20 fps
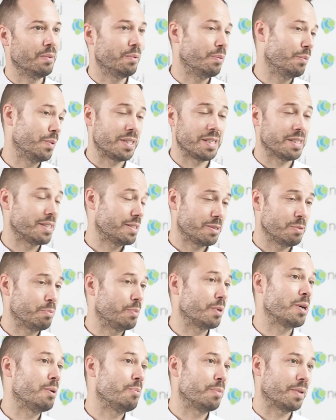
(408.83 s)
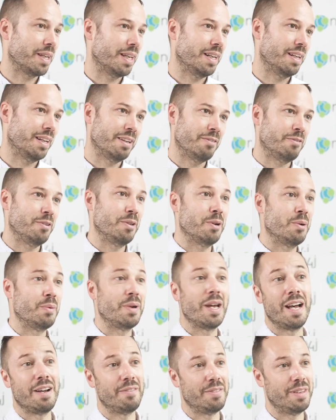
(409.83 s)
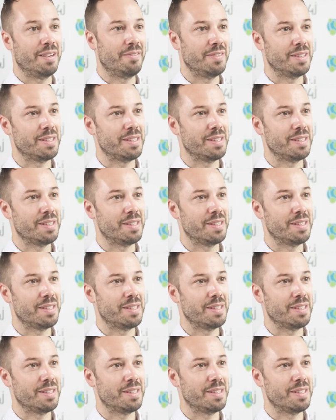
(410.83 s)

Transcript: which is super complicated if you don't have that